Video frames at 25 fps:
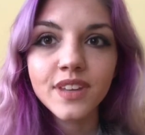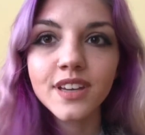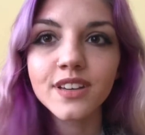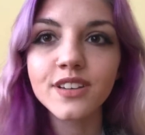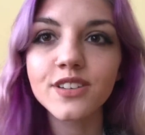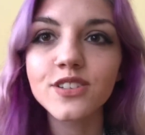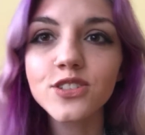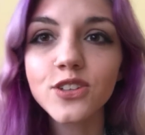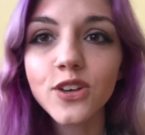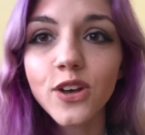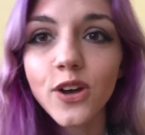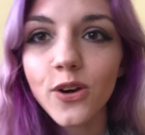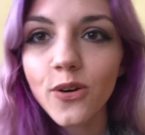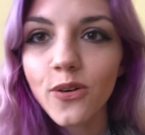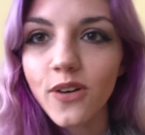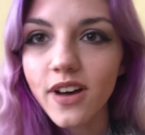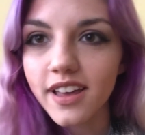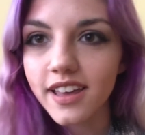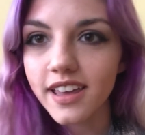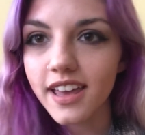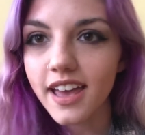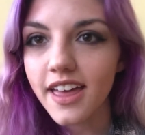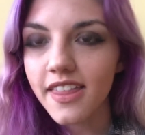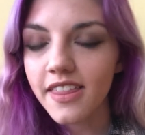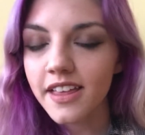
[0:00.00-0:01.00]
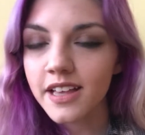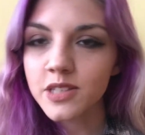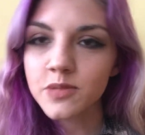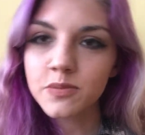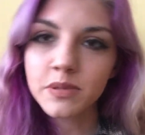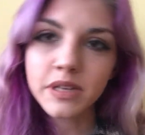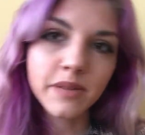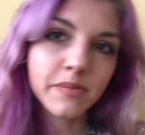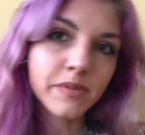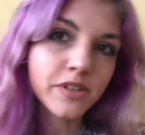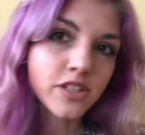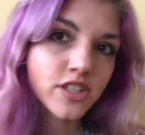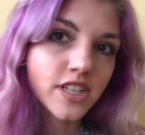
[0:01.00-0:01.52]
So yeah, that's
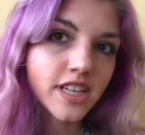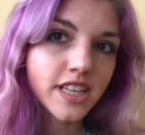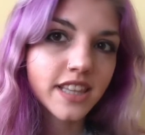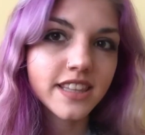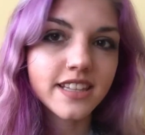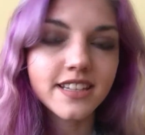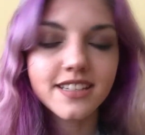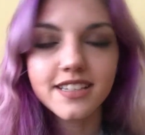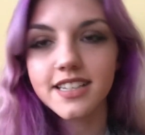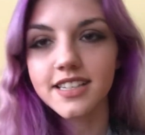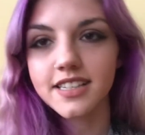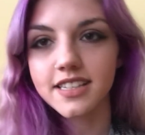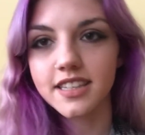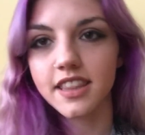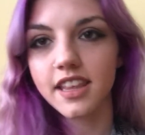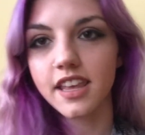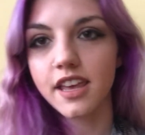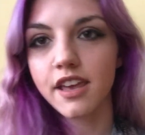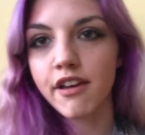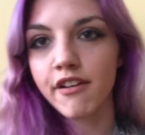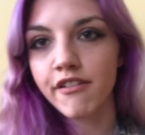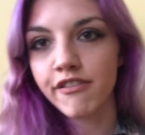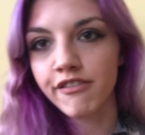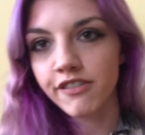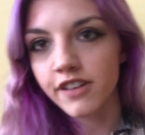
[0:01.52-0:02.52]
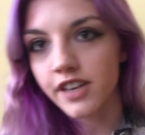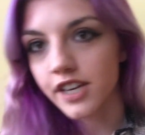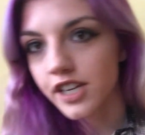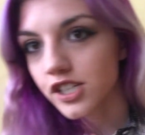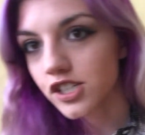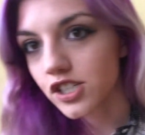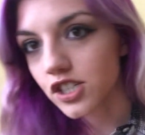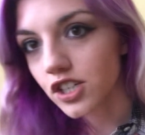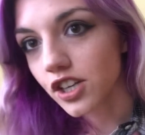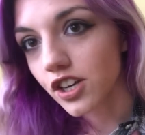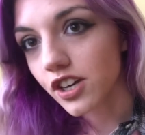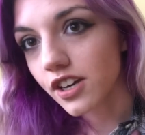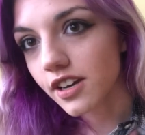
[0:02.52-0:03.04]
pretty much it. This is the
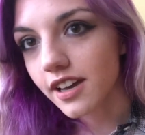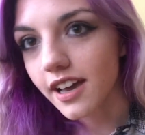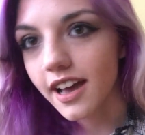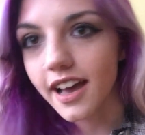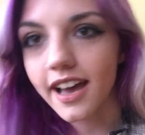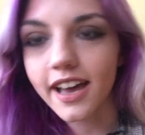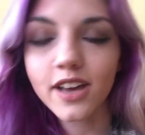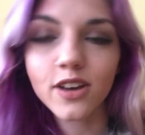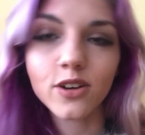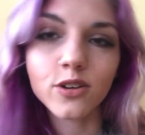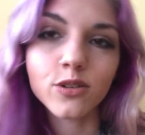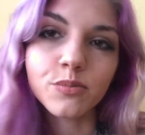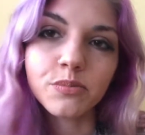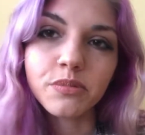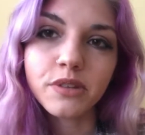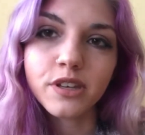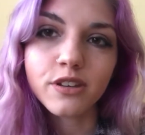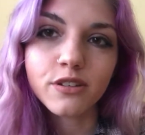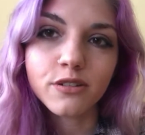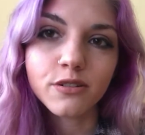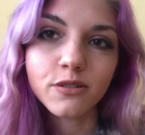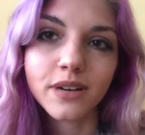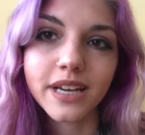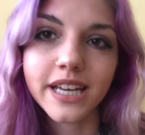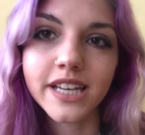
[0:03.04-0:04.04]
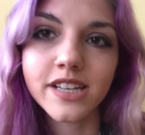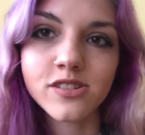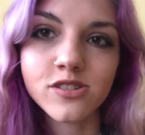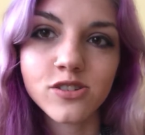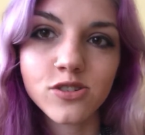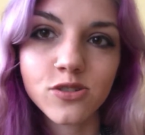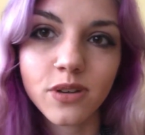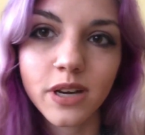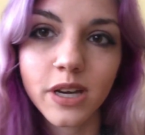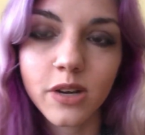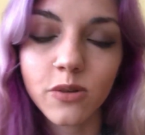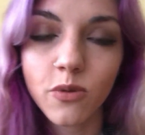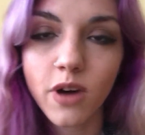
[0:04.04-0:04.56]
finished look. I hope you
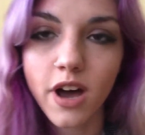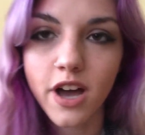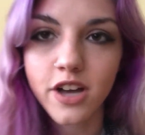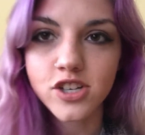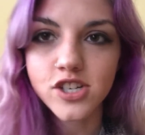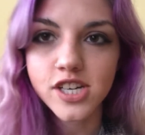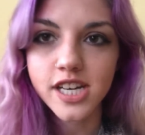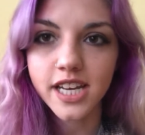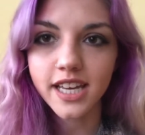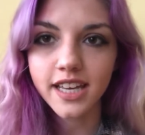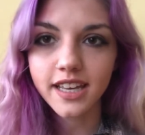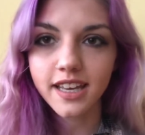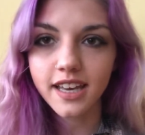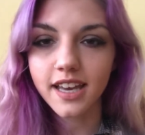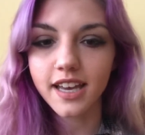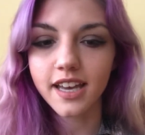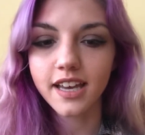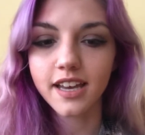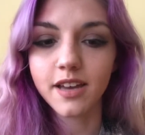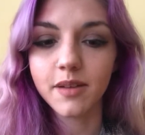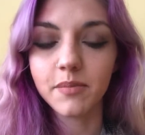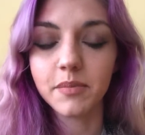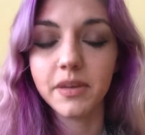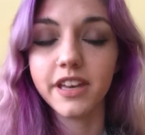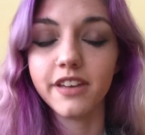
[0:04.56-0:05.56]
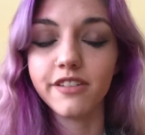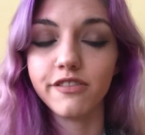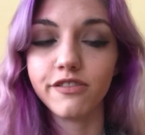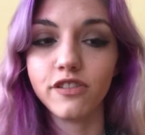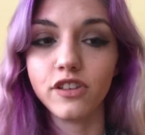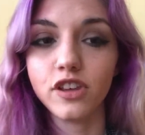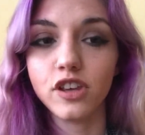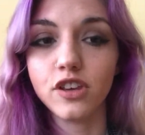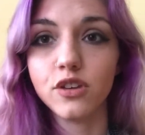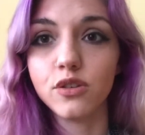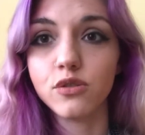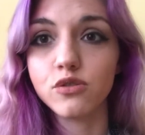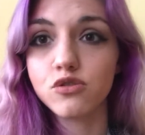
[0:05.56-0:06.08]
enjoyed watching. If
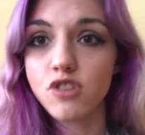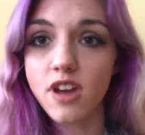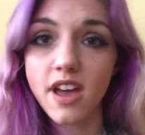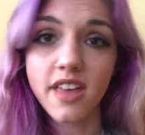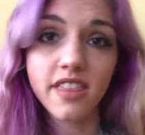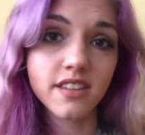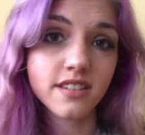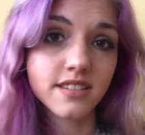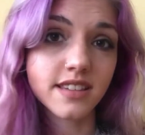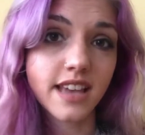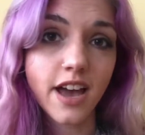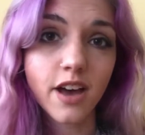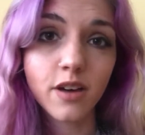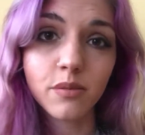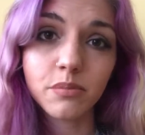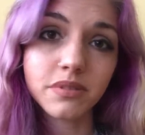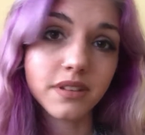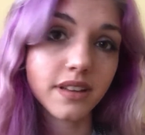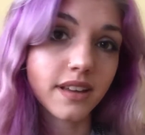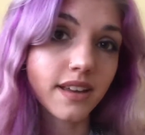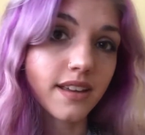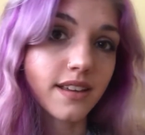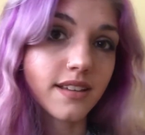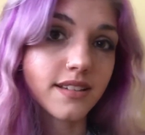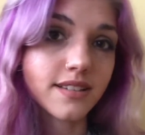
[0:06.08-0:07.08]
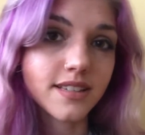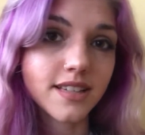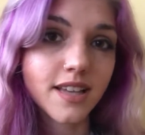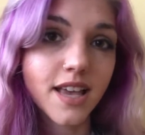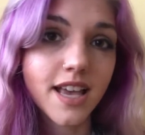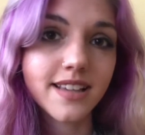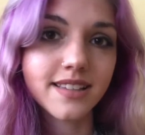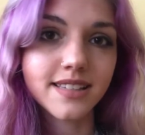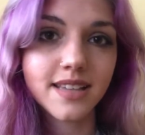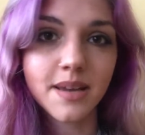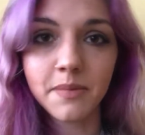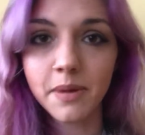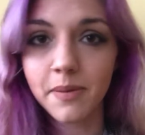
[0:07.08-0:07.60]
you try this out, please
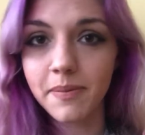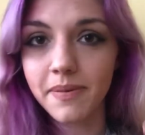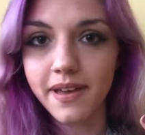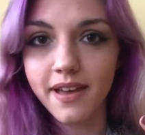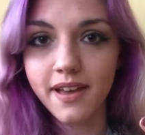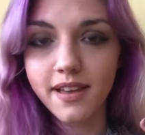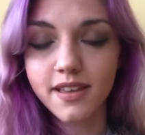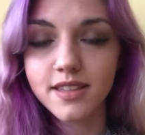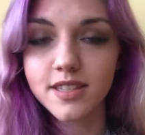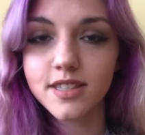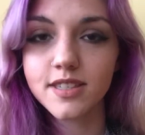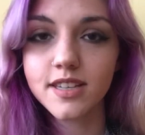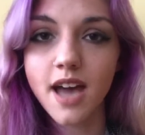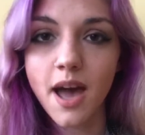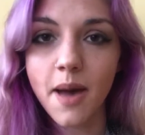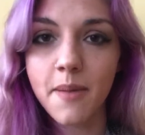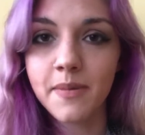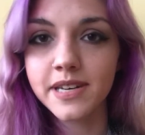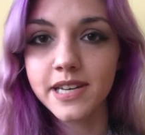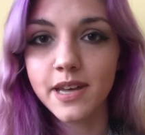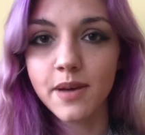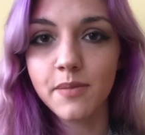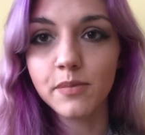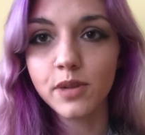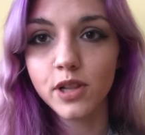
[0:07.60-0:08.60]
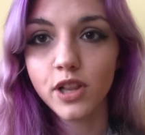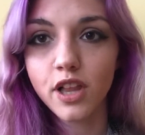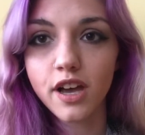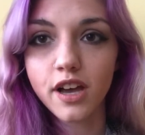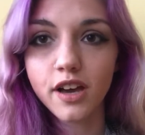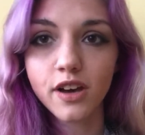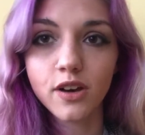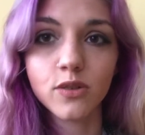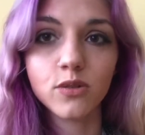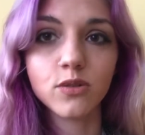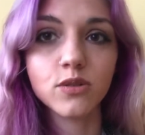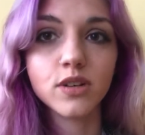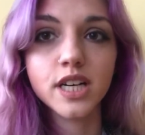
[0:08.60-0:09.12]
send me pics, comment down
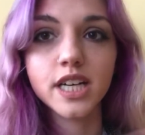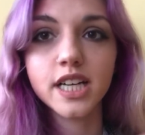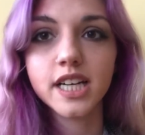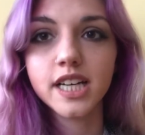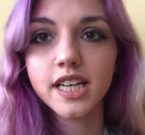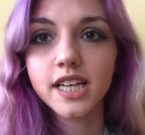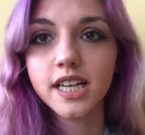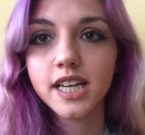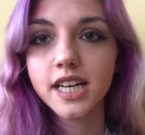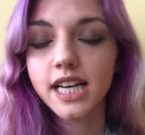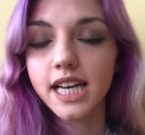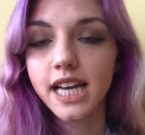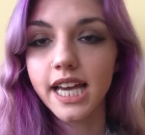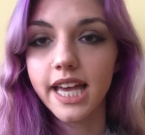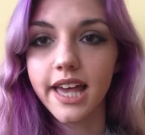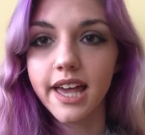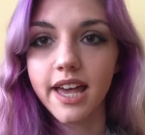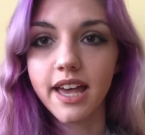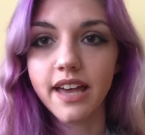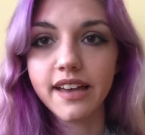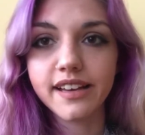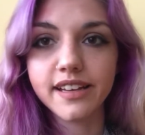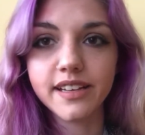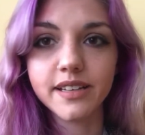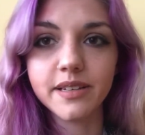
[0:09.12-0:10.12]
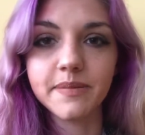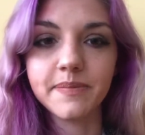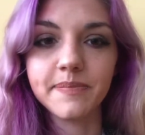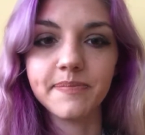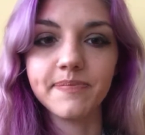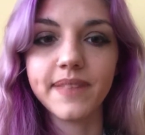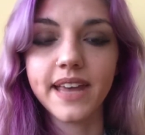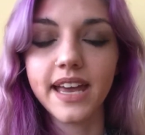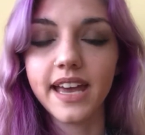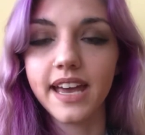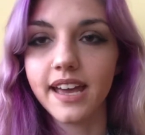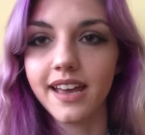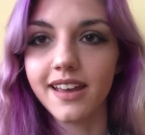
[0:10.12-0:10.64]
below,
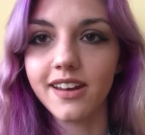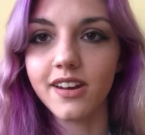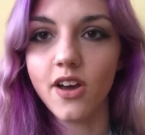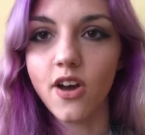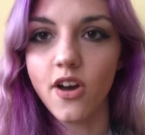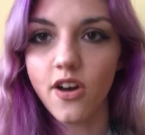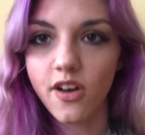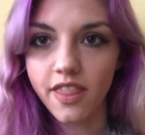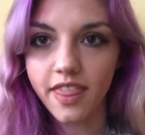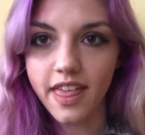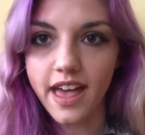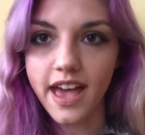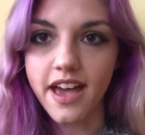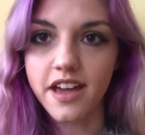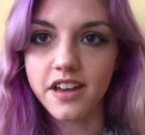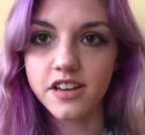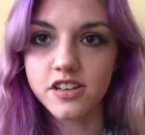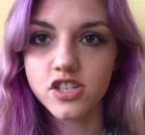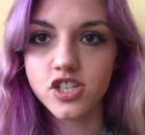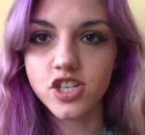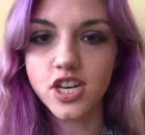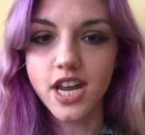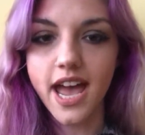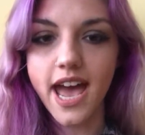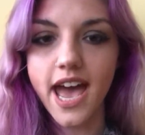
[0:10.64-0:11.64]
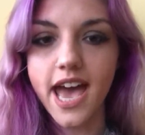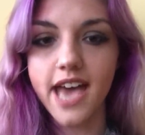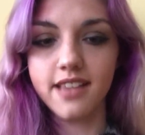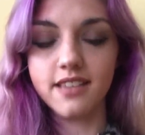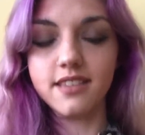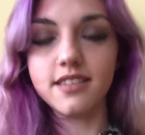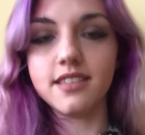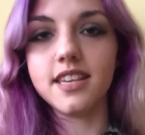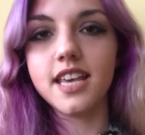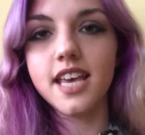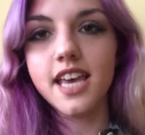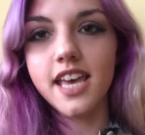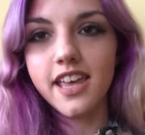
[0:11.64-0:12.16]
and all that
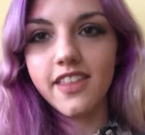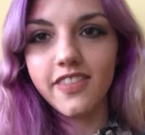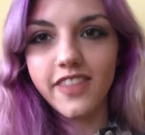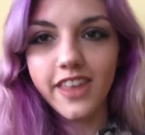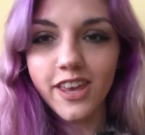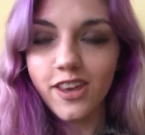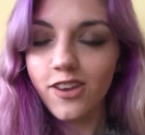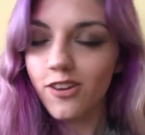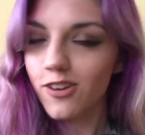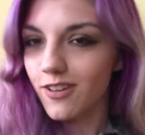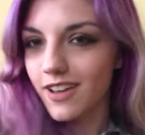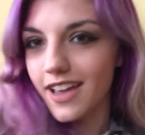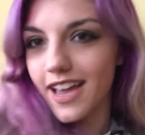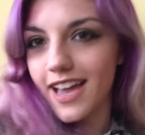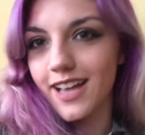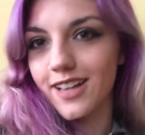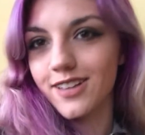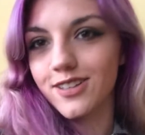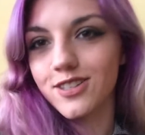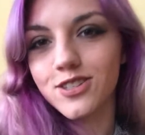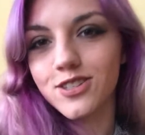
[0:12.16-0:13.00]
jazz. Thank you again